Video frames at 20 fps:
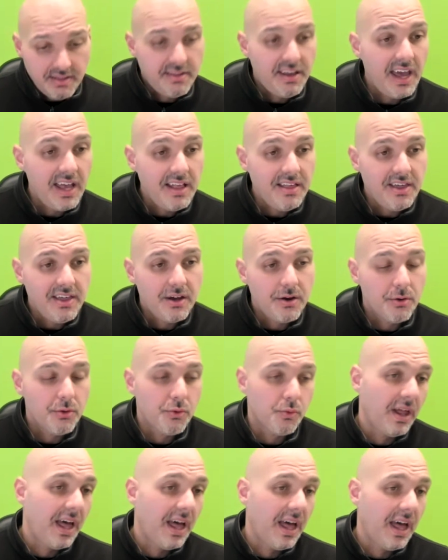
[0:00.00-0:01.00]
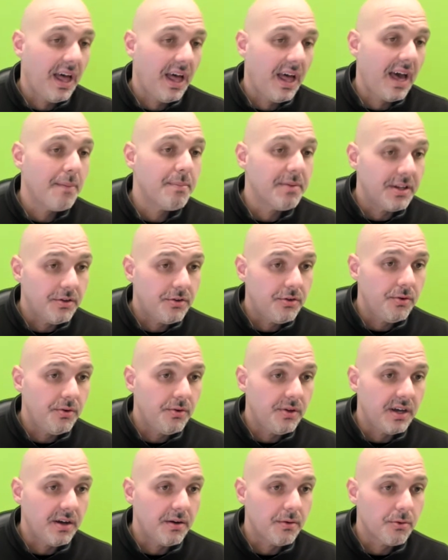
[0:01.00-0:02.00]
10 years will happen in
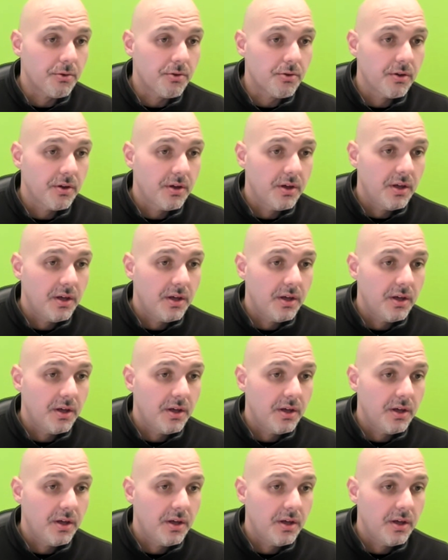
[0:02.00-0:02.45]
2 years,